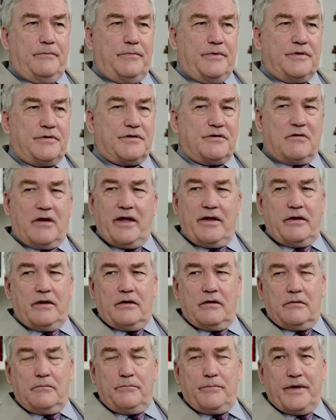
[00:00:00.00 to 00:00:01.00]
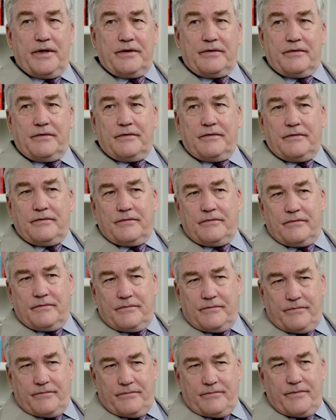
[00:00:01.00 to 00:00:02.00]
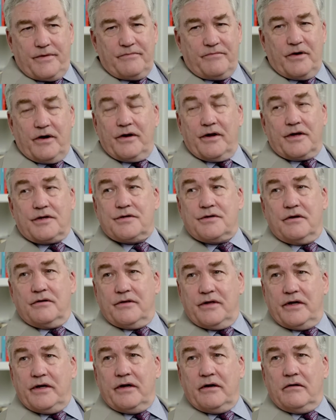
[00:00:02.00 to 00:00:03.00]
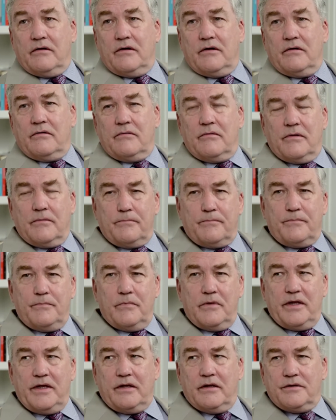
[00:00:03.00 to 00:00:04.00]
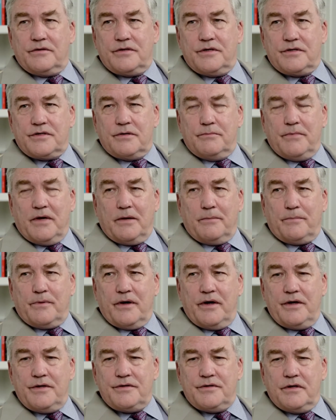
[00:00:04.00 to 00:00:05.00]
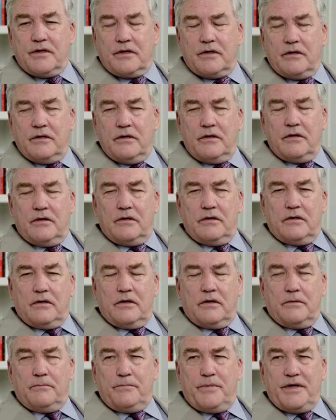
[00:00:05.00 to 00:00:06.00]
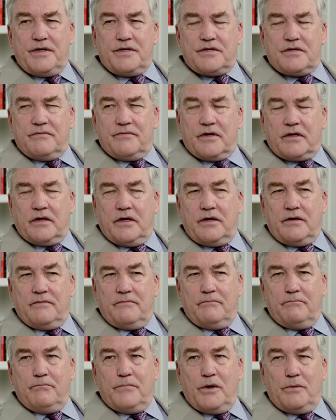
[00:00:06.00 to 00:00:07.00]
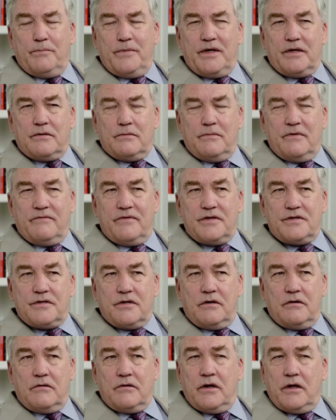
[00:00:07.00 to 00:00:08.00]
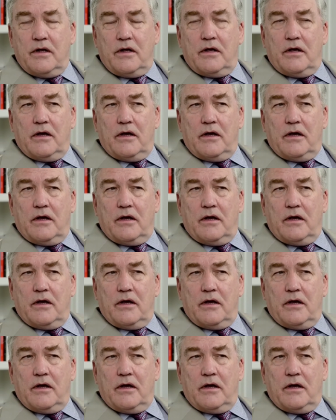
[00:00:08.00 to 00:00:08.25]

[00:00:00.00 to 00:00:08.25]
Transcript: shredded, but the verdicts are there, and the legal system operates on a basis of a kind of momentum of its own.